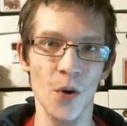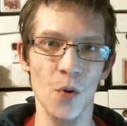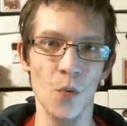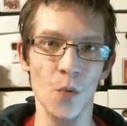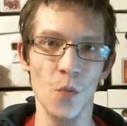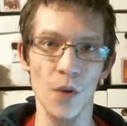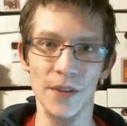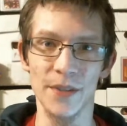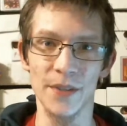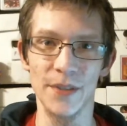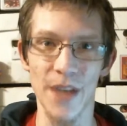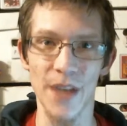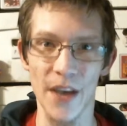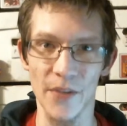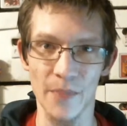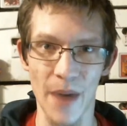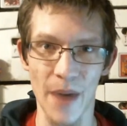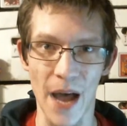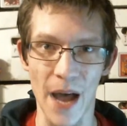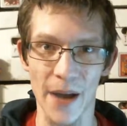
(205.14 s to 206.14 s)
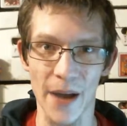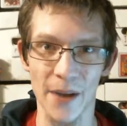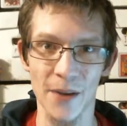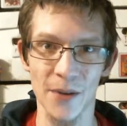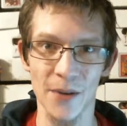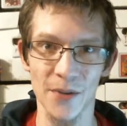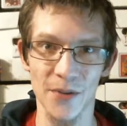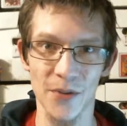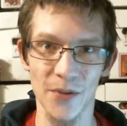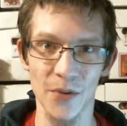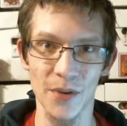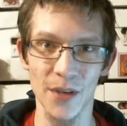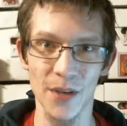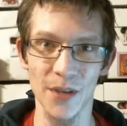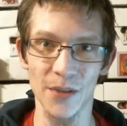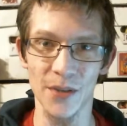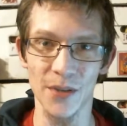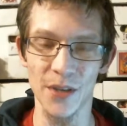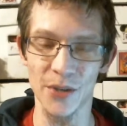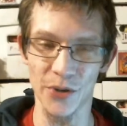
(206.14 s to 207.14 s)
wants death back, so
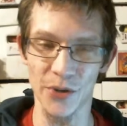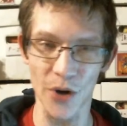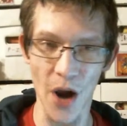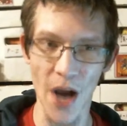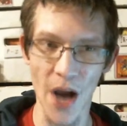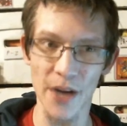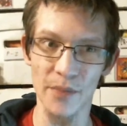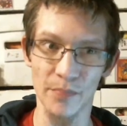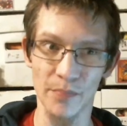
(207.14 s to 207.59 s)
he's trying